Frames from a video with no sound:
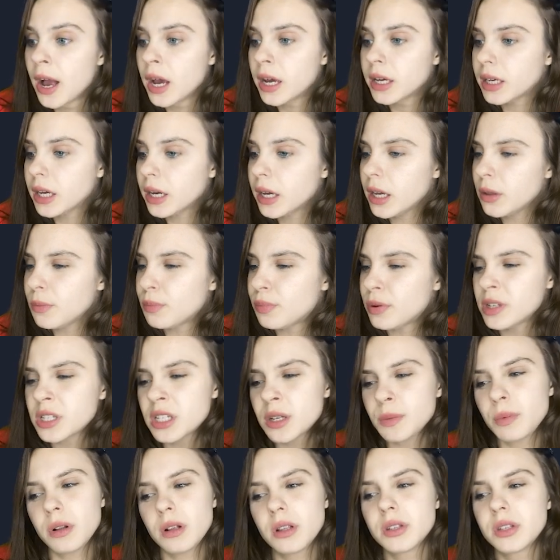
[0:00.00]
Here in
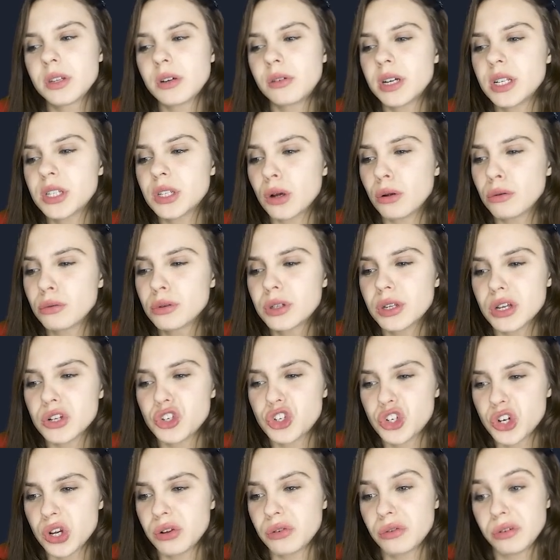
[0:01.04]
principle there is also a
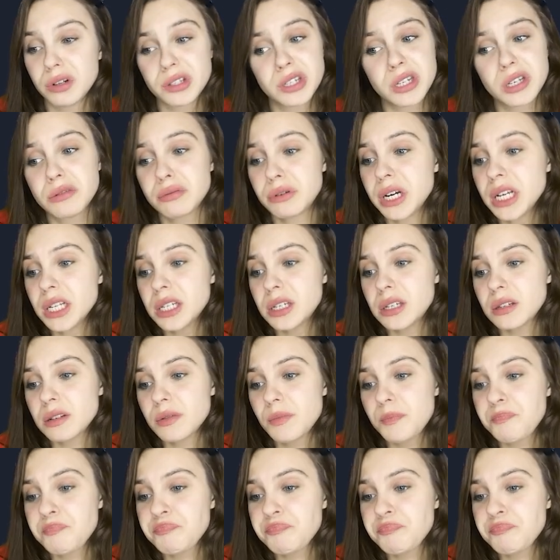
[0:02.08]
general decrease.